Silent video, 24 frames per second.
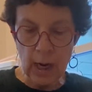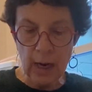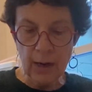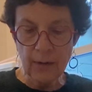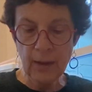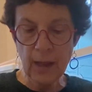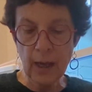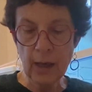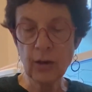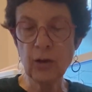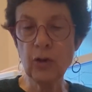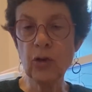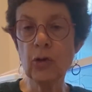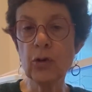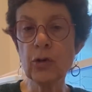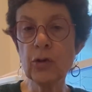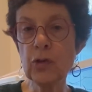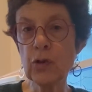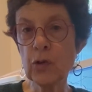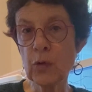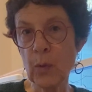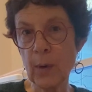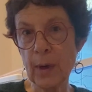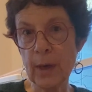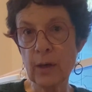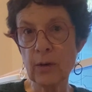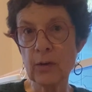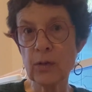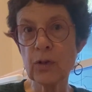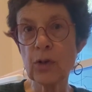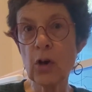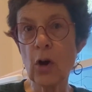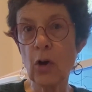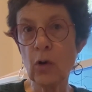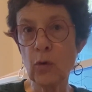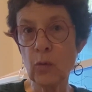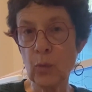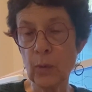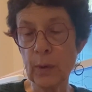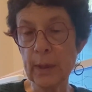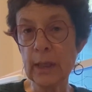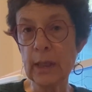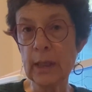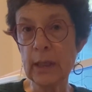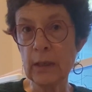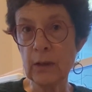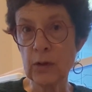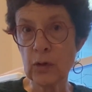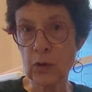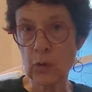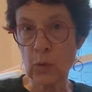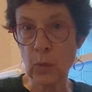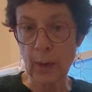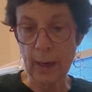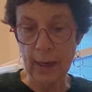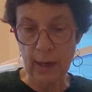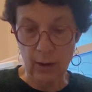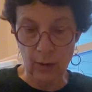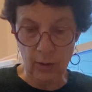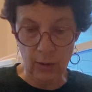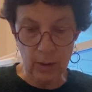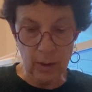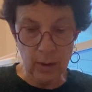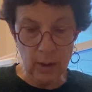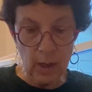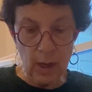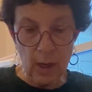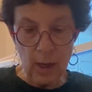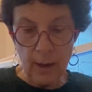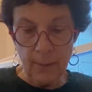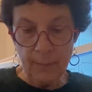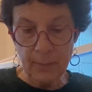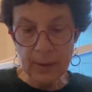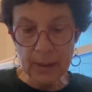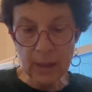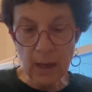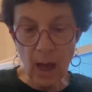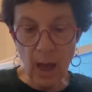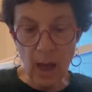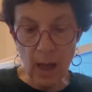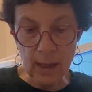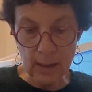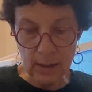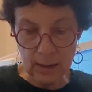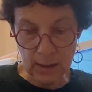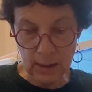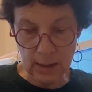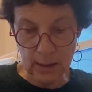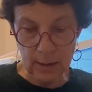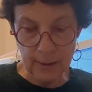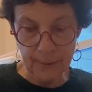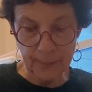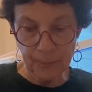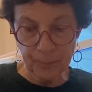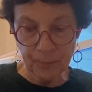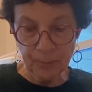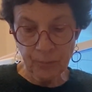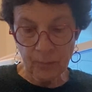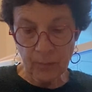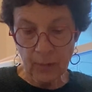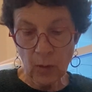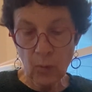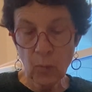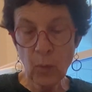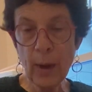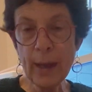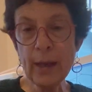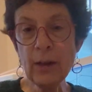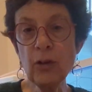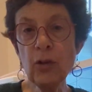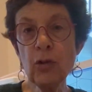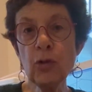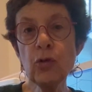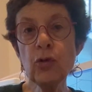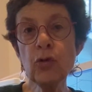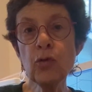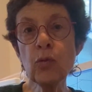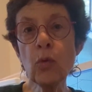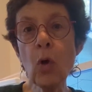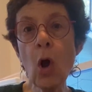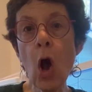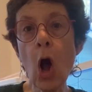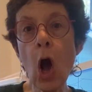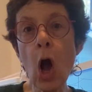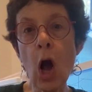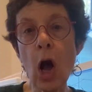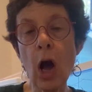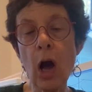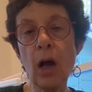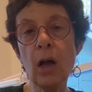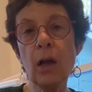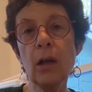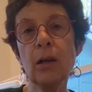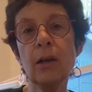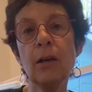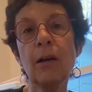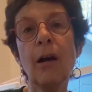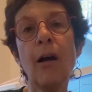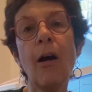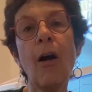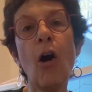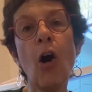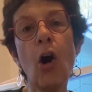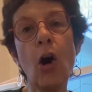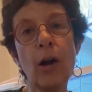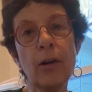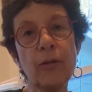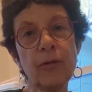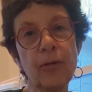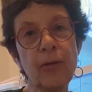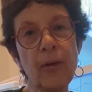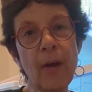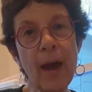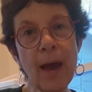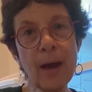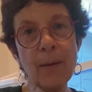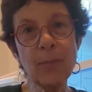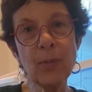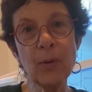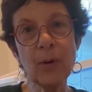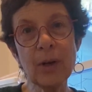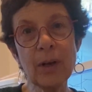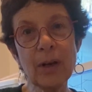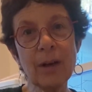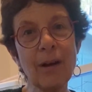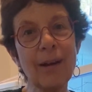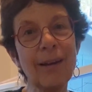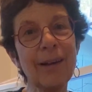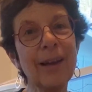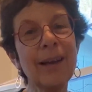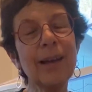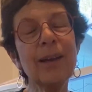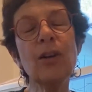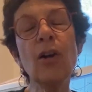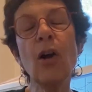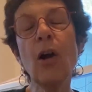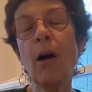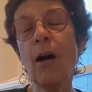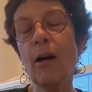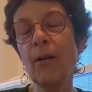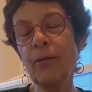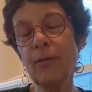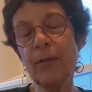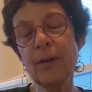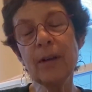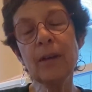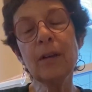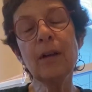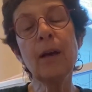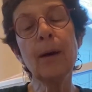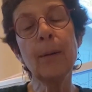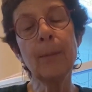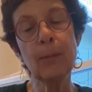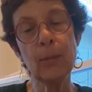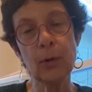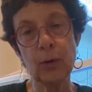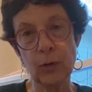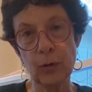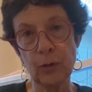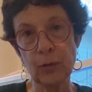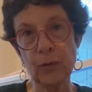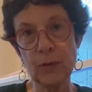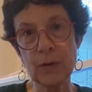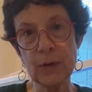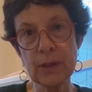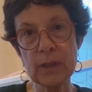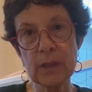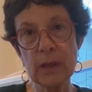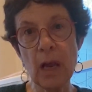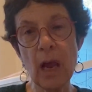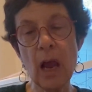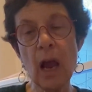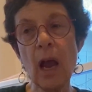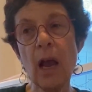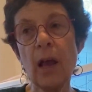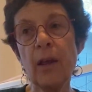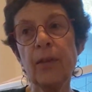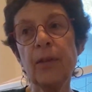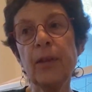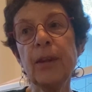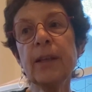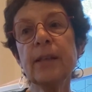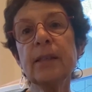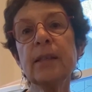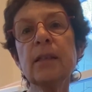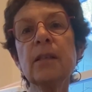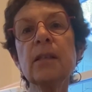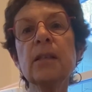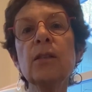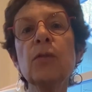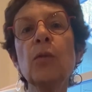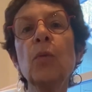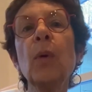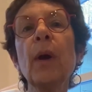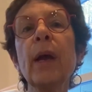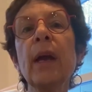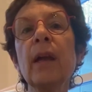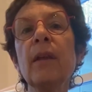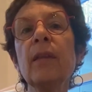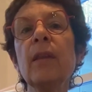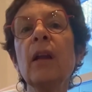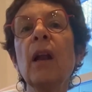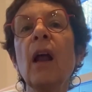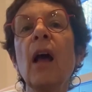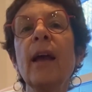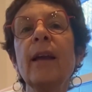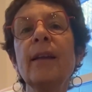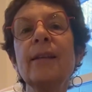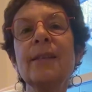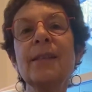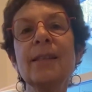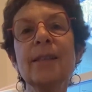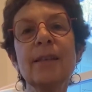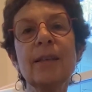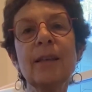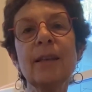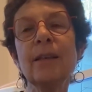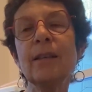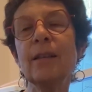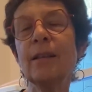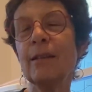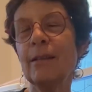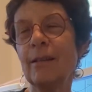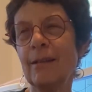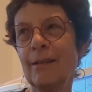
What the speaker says: that your squares are really square. Because when you draw on fabric, it often moves. This is the way that I did it